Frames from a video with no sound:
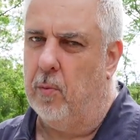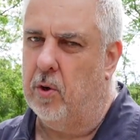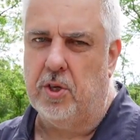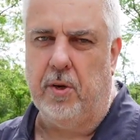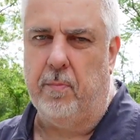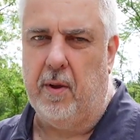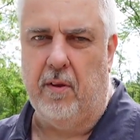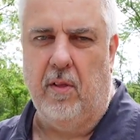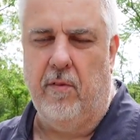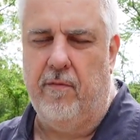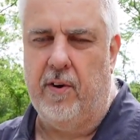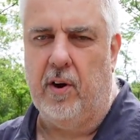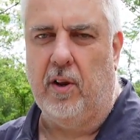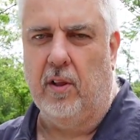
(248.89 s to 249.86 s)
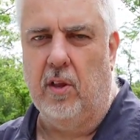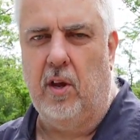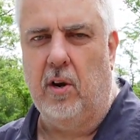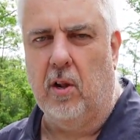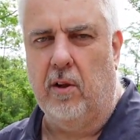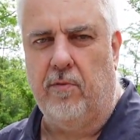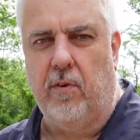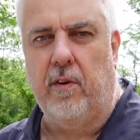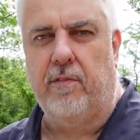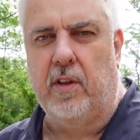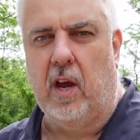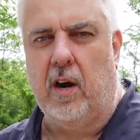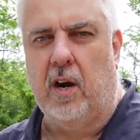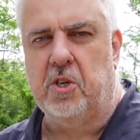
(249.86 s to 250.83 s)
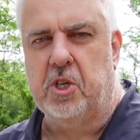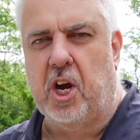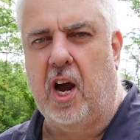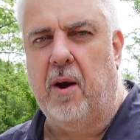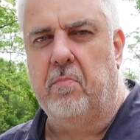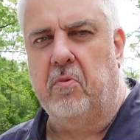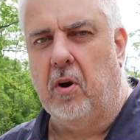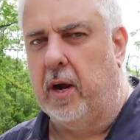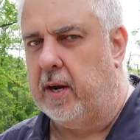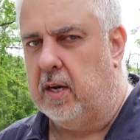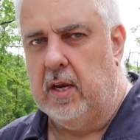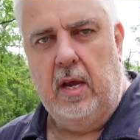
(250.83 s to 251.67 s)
which should be very little if we've done our job right,